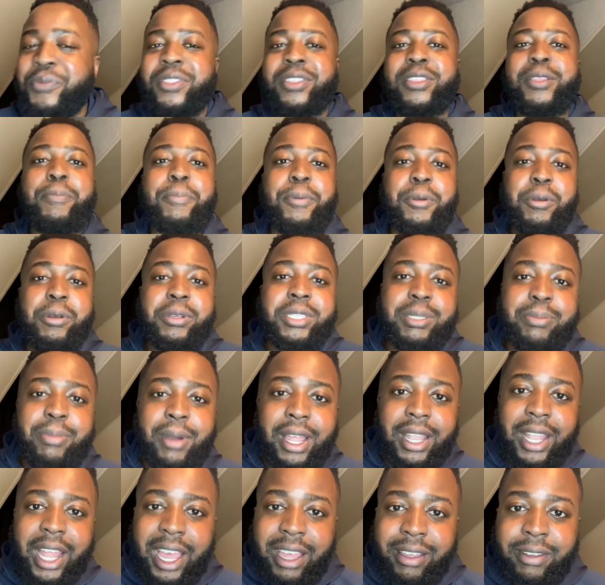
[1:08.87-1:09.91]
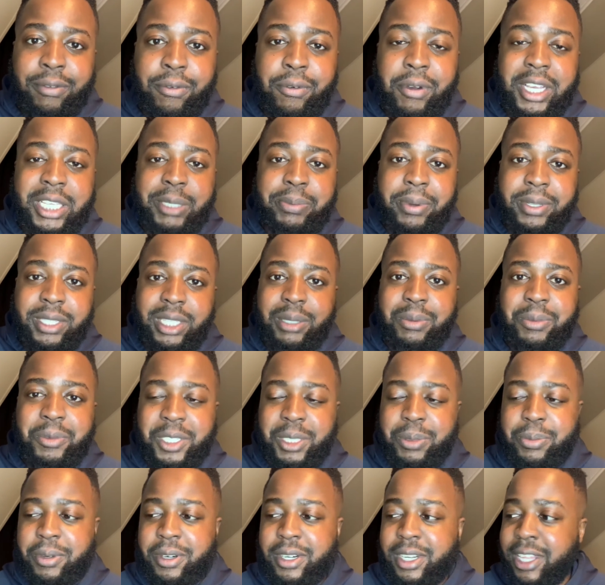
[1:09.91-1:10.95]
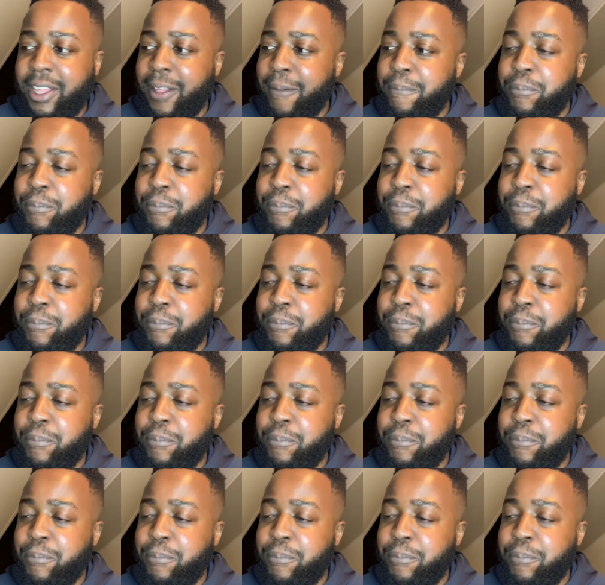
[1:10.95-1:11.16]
periods of my life where I spent the most money